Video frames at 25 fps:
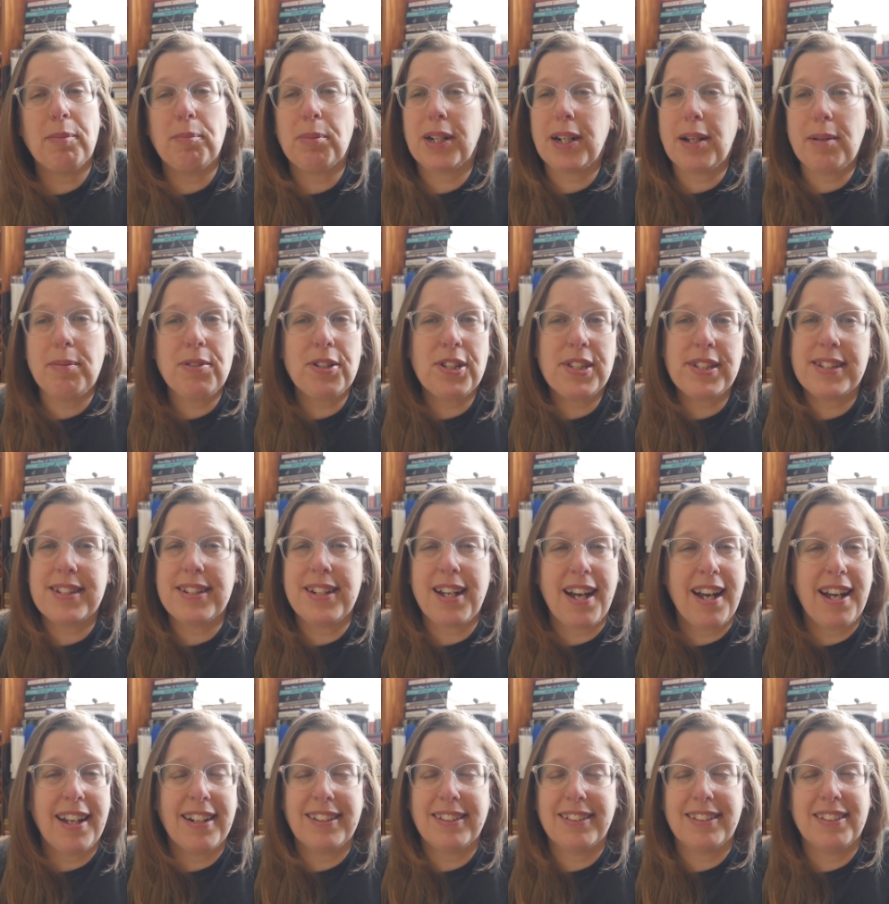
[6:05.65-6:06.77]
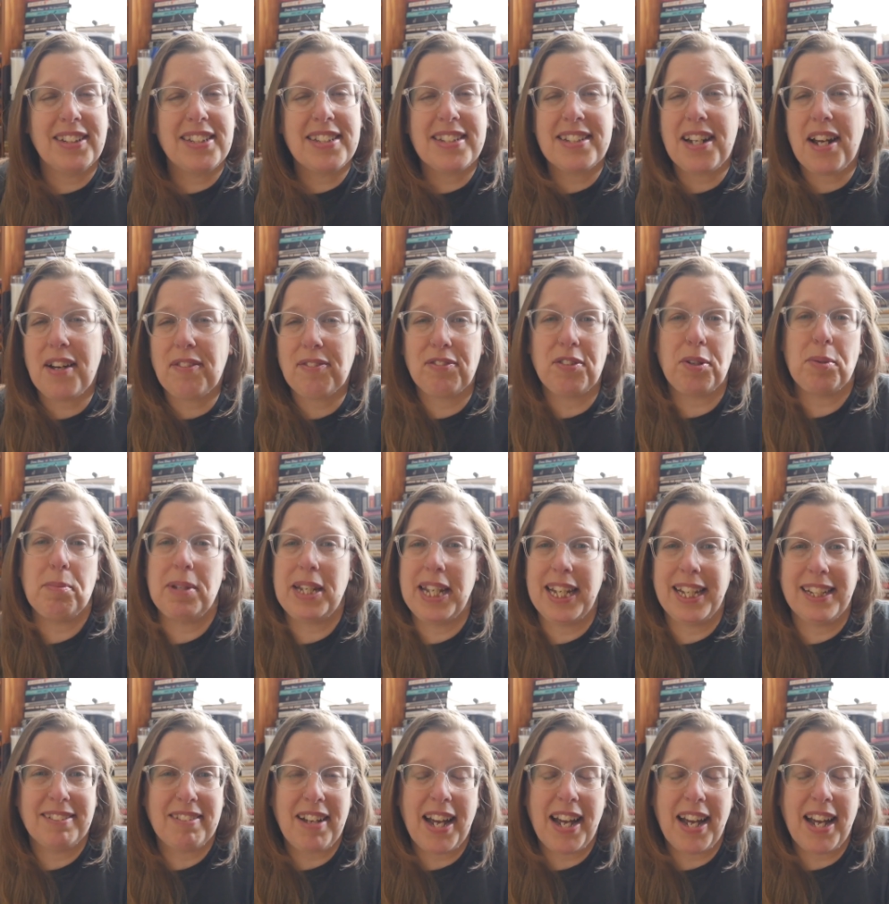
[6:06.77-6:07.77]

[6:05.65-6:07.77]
but I'm just not it's not for me.